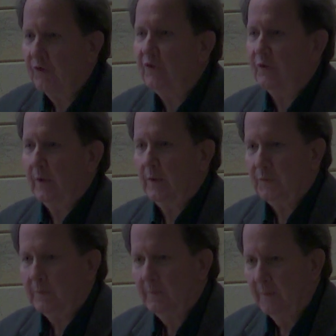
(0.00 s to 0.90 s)

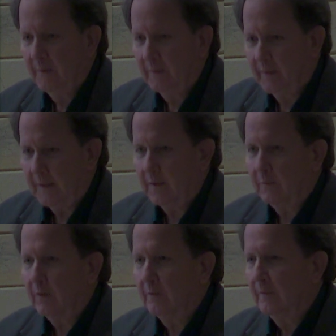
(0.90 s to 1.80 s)
says,
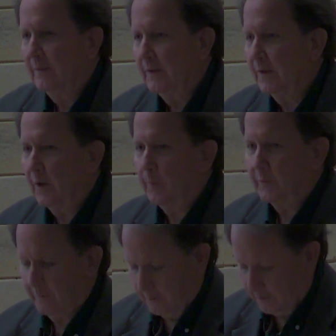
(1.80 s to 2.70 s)
and helped
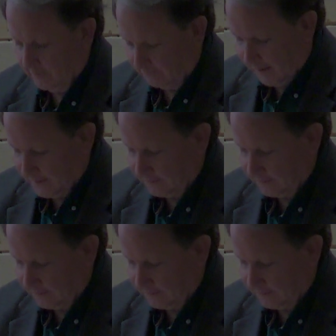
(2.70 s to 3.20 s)
her write